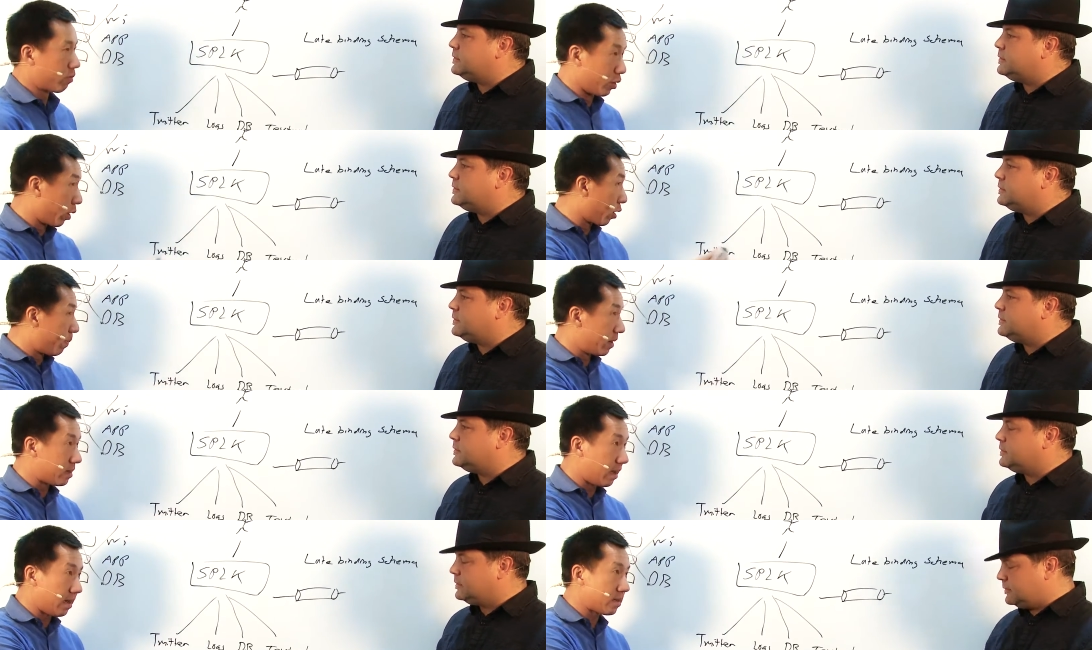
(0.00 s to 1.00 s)
Speaker 1: doing your
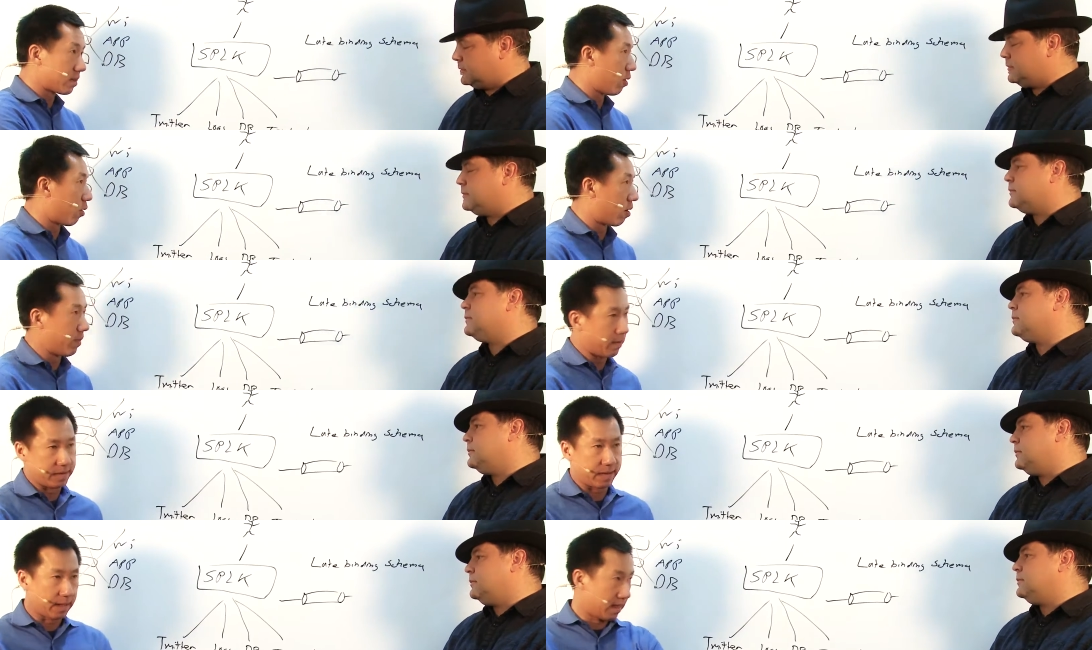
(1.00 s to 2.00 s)
business or maybe
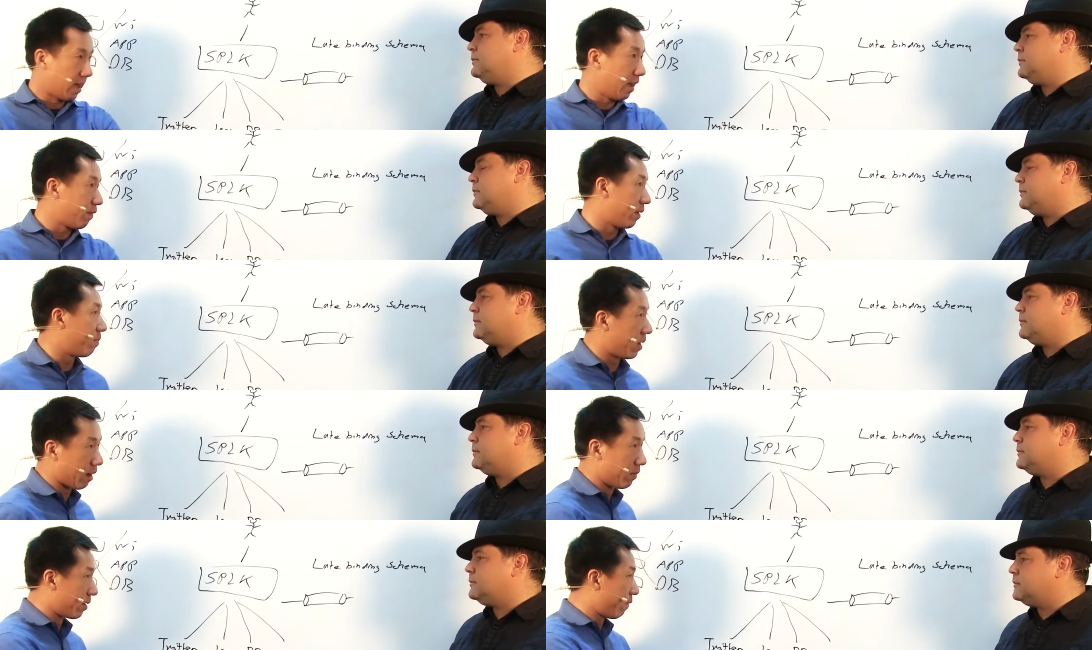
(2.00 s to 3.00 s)
it's daily life and being
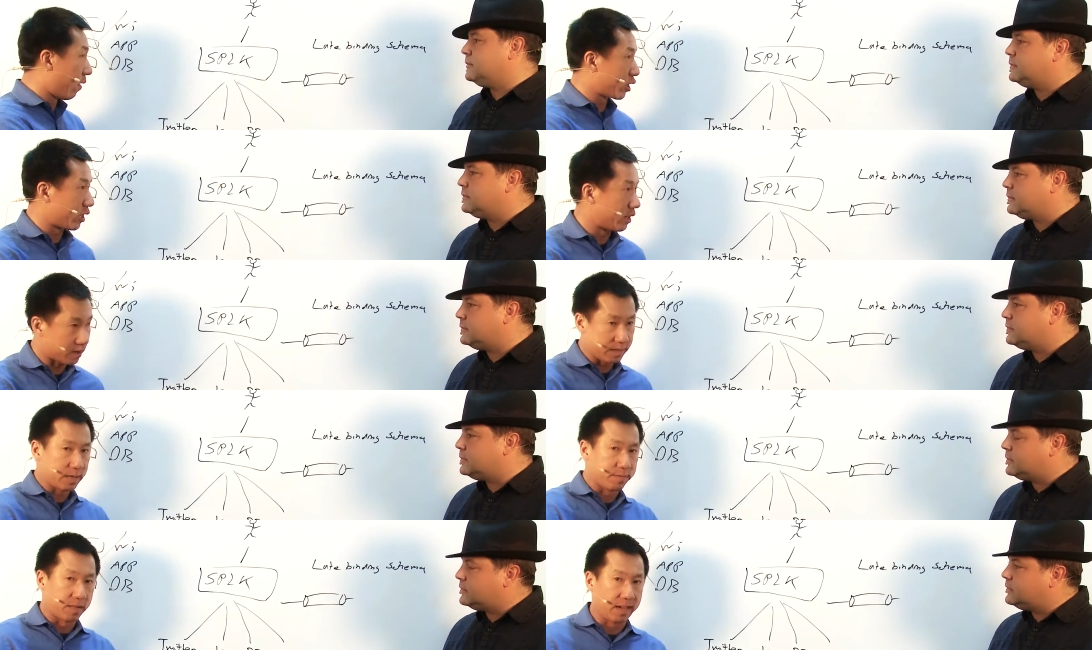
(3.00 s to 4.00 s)
able to function
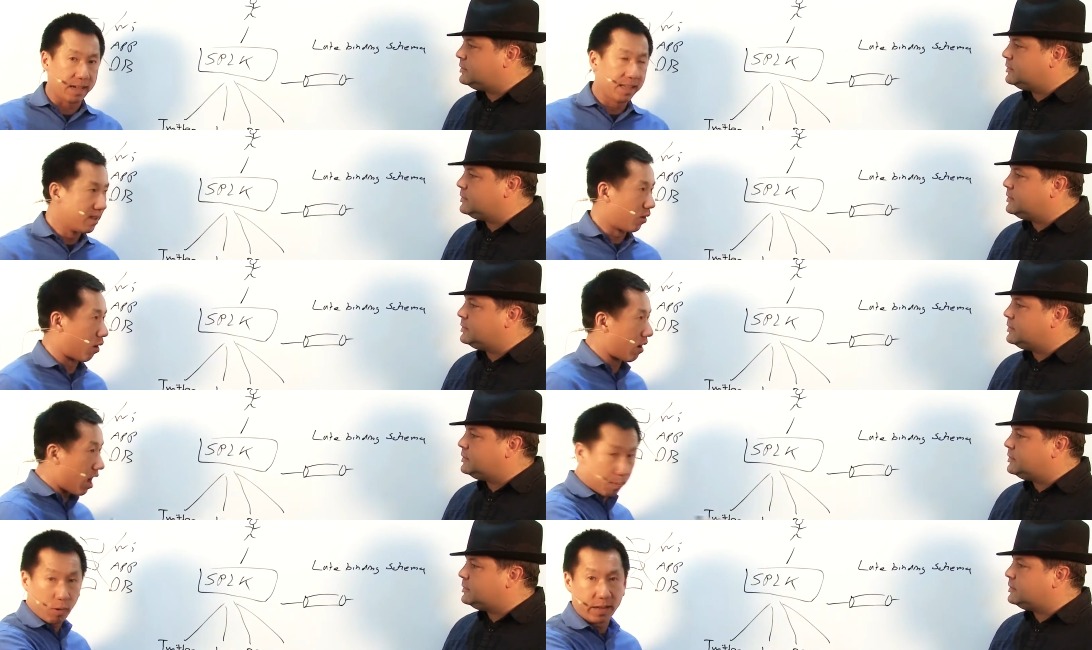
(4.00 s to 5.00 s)
successfully or
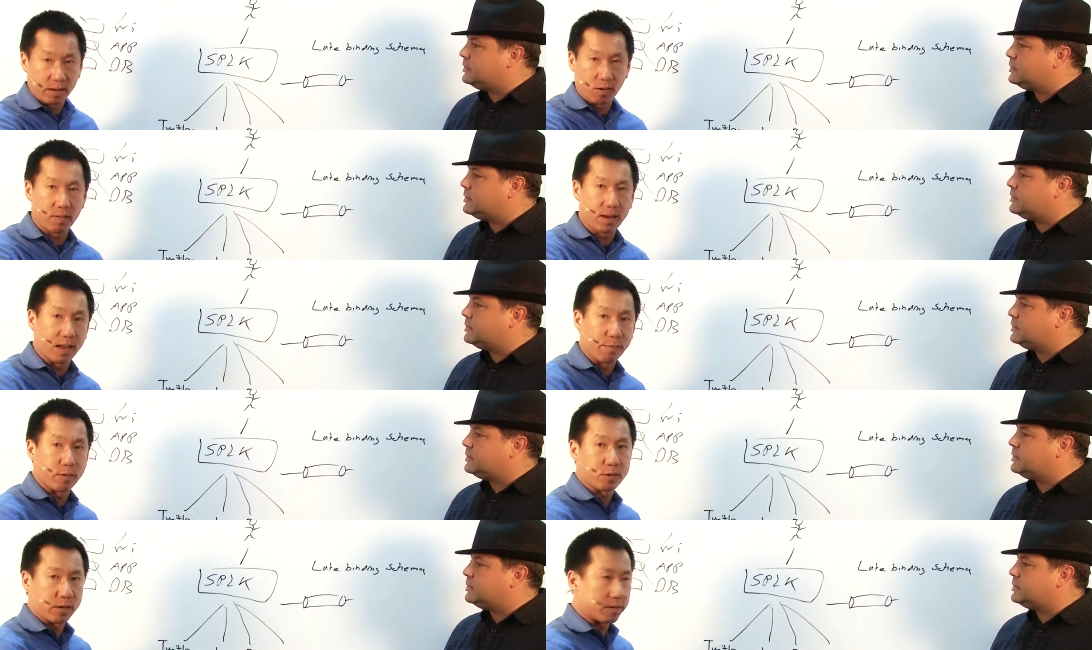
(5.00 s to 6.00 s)
operating your
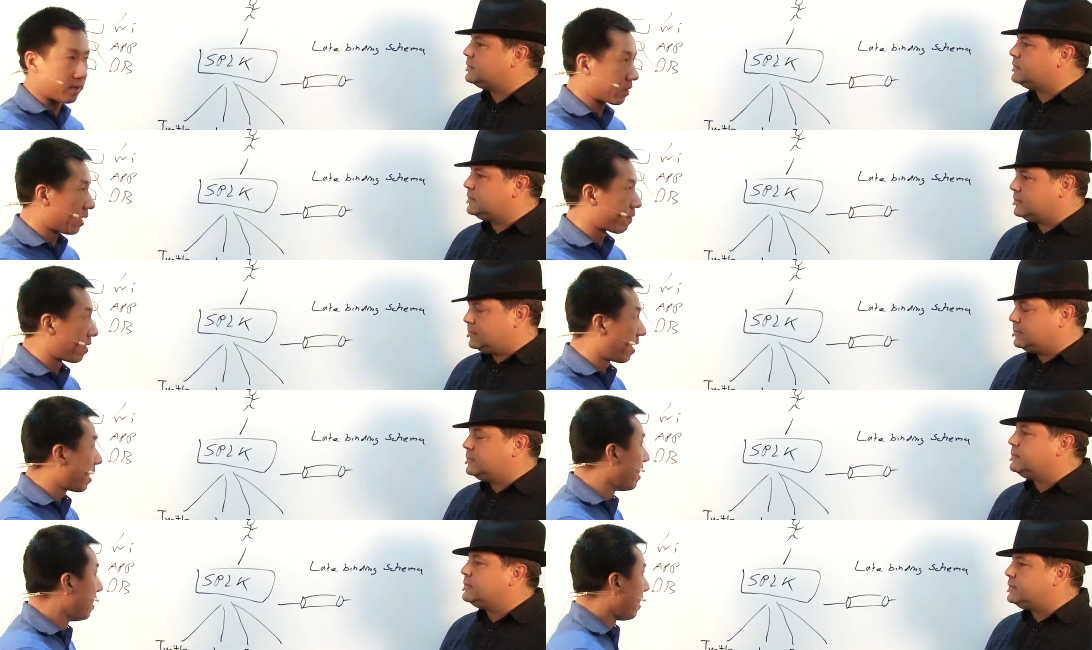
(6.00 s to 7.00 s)
infrastructure successfully.
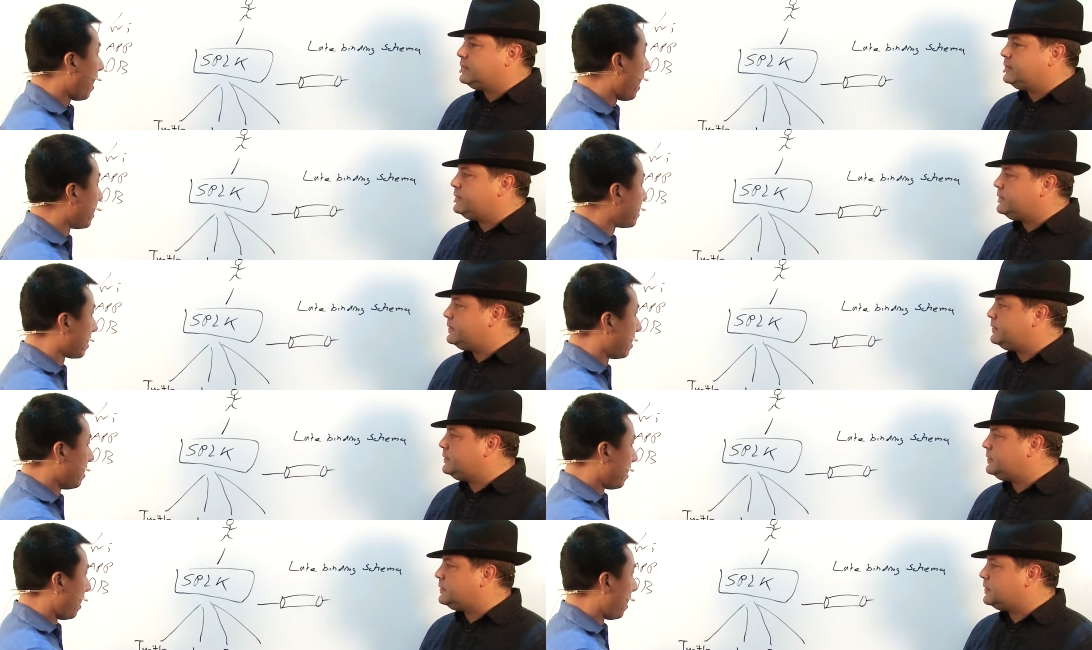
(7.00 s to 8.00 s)
And
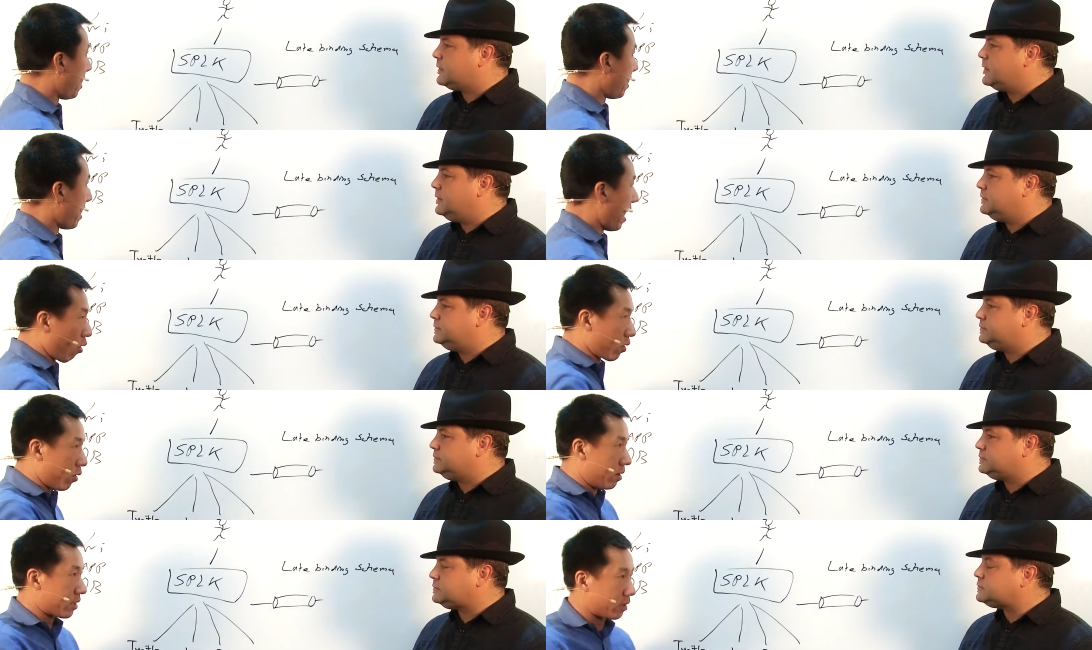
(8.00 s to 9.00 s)
uh, our
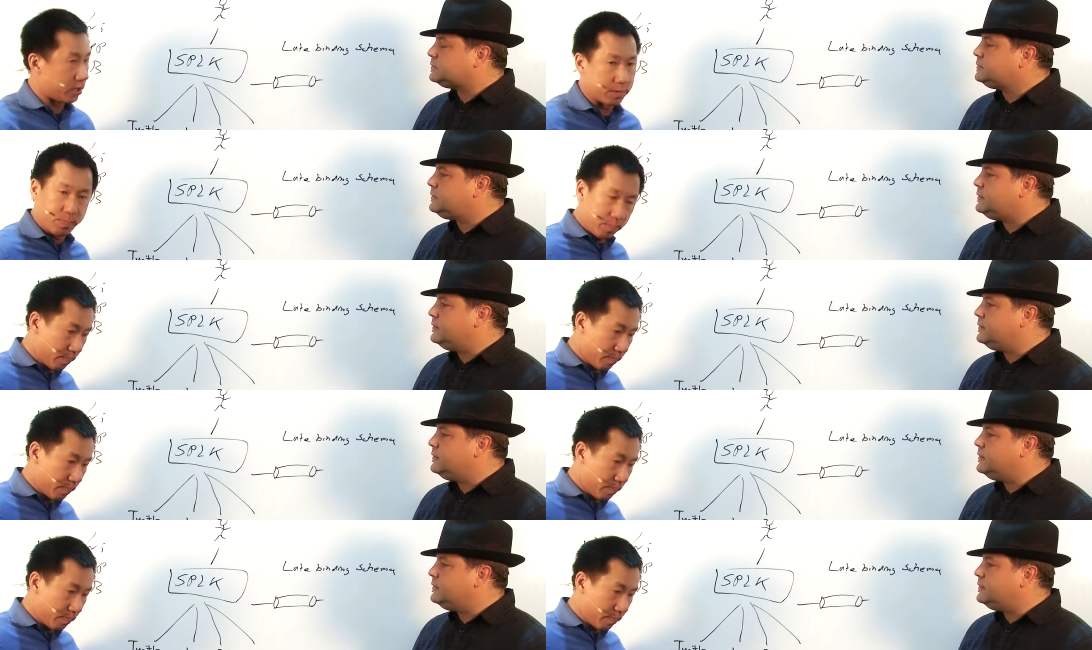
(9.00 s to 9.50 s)
goal is to just